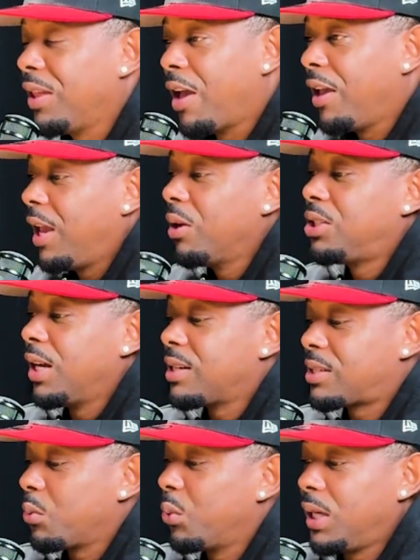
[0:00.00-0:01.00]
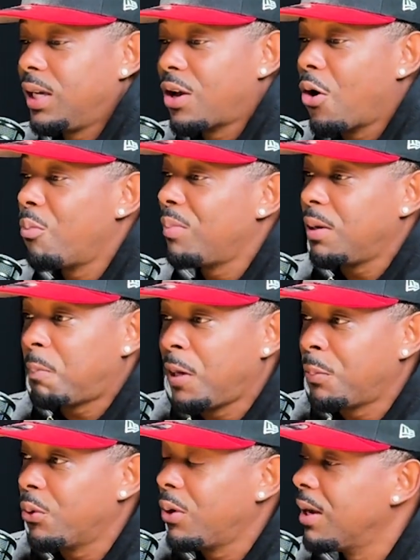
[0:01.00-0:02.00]
it just, when he go meet
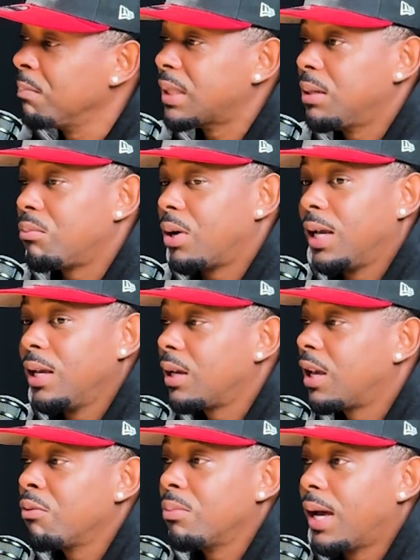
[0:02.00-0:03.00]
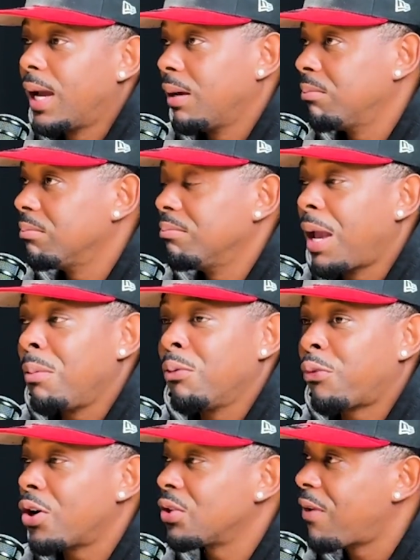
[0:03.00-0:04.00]
people, bro, he'll give him like maybe
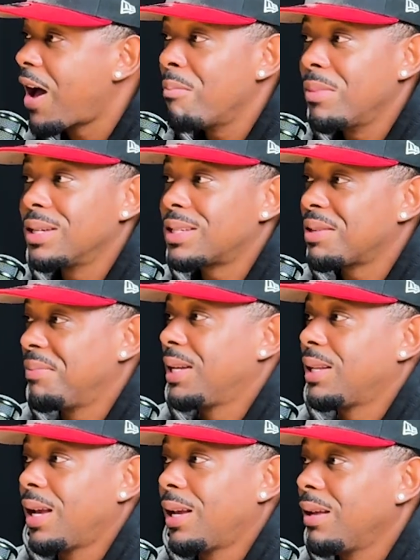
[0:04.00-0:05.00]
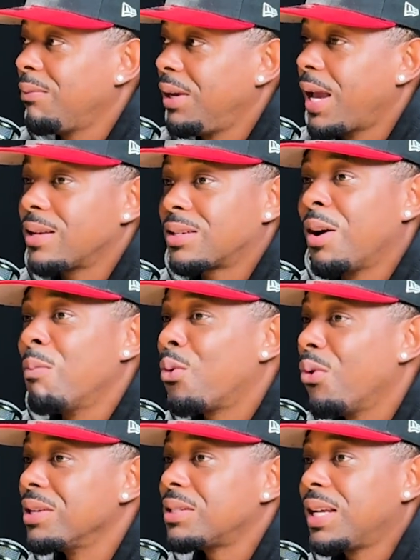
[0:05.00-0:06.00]
first 5 minutes, something like that. If he asks a couple
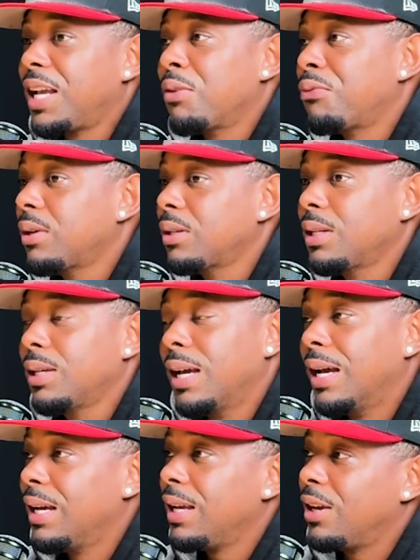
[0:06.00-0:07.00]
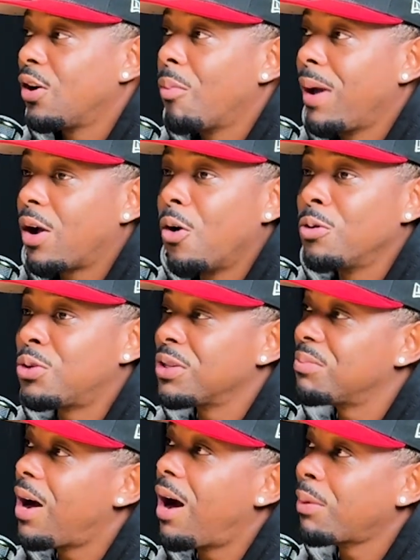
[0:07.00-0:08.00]
questions, he ain't feeling it, he'll go back home to his
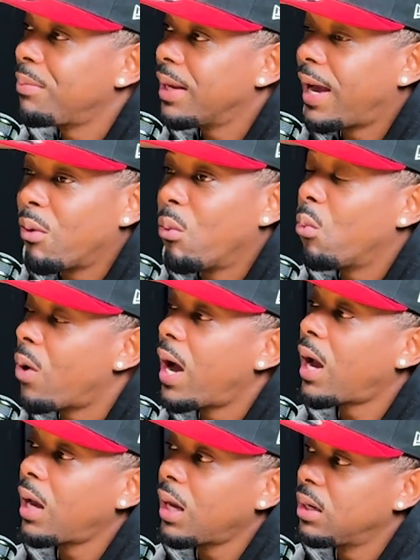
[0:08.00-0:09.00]
mom and be like, why in the